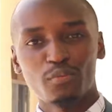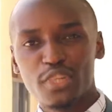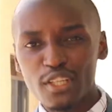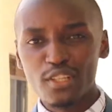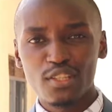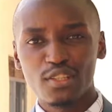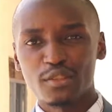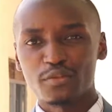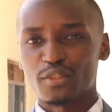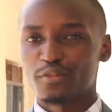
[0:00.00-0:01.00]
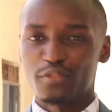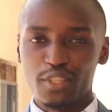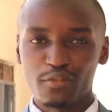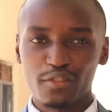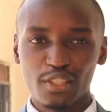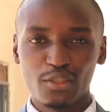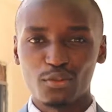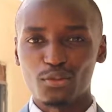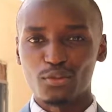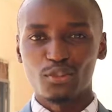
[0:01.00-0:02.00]
please feel free
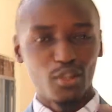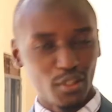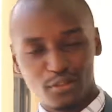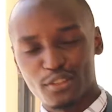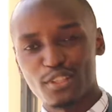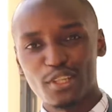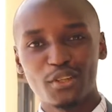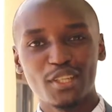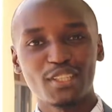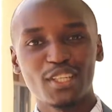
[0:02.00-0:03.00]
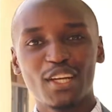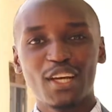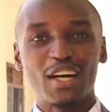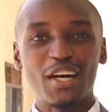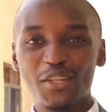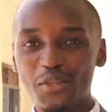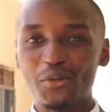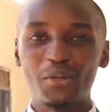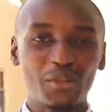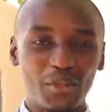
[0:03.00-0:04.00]
to join Frontier College and you
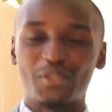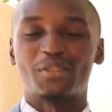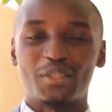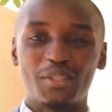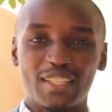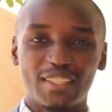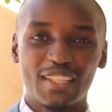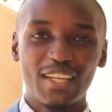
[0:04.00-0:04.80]
will not regret.